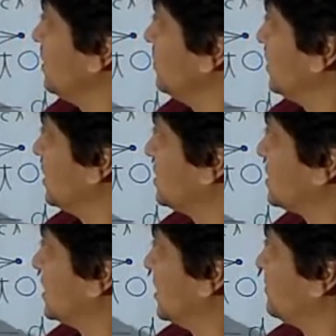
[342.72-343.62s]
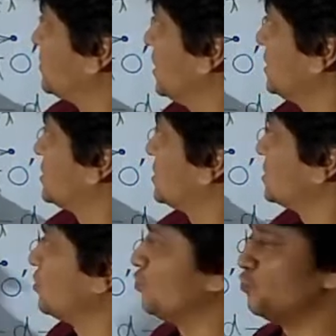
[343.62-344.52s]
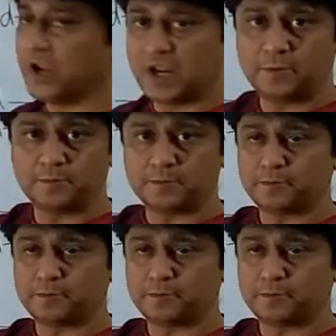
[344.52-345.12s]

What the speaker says: This gives us V.